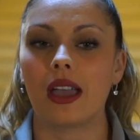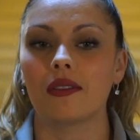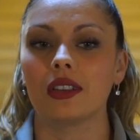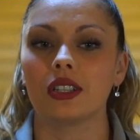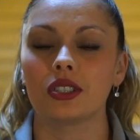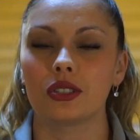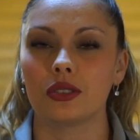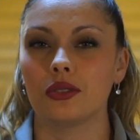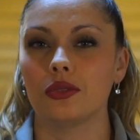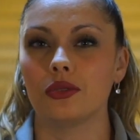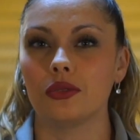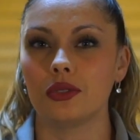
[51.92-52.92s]
having
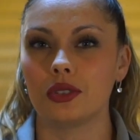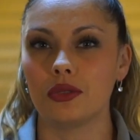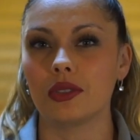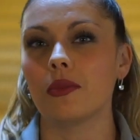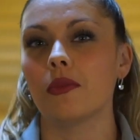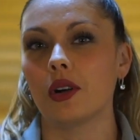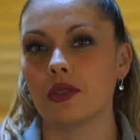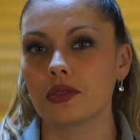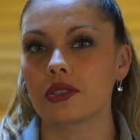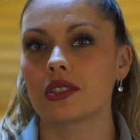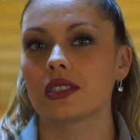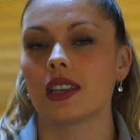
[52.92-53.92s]
to do the
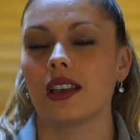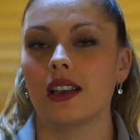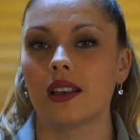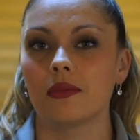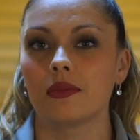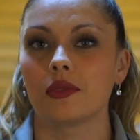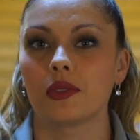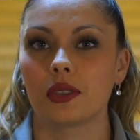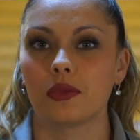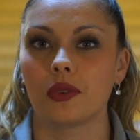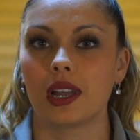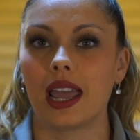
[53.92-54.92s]
most
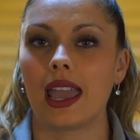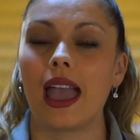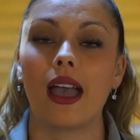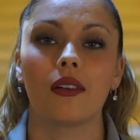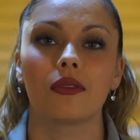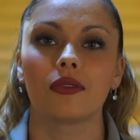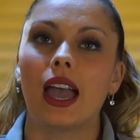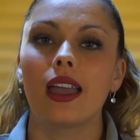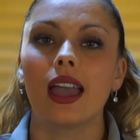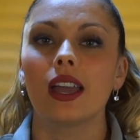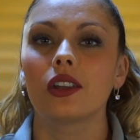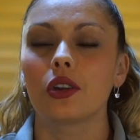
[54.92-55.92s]
with what I have. I
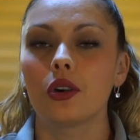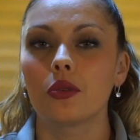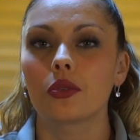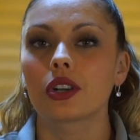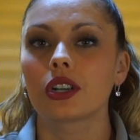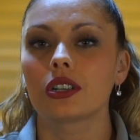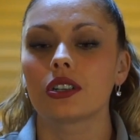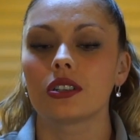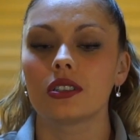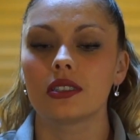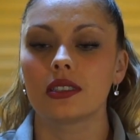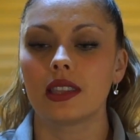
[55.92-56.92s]
had
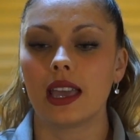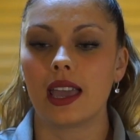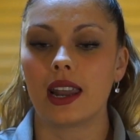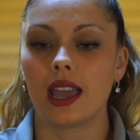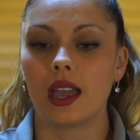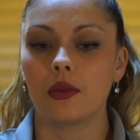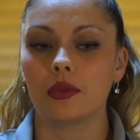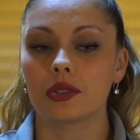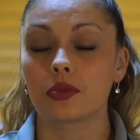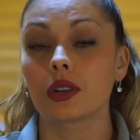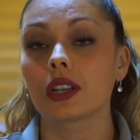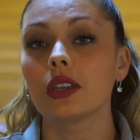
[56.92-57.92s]
coworkers that I
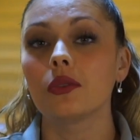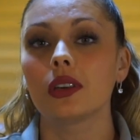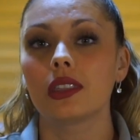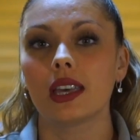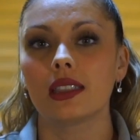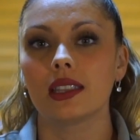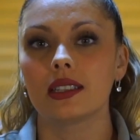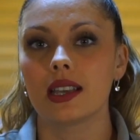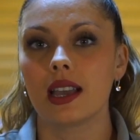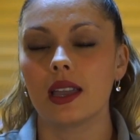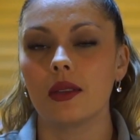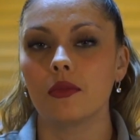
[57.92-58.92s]
was working with at the
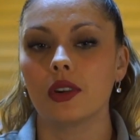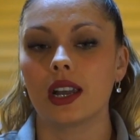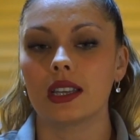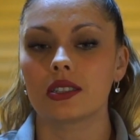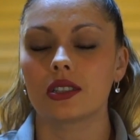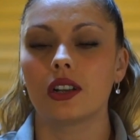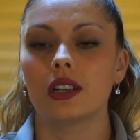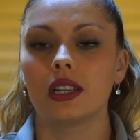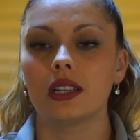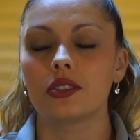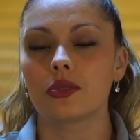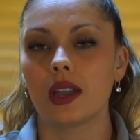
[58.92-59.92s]
time when I
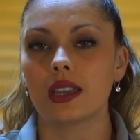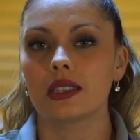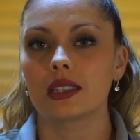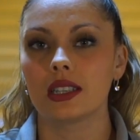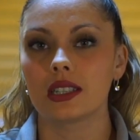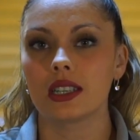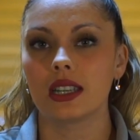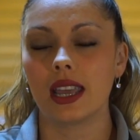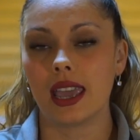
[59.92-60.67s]
started Swaggy's Kitchen,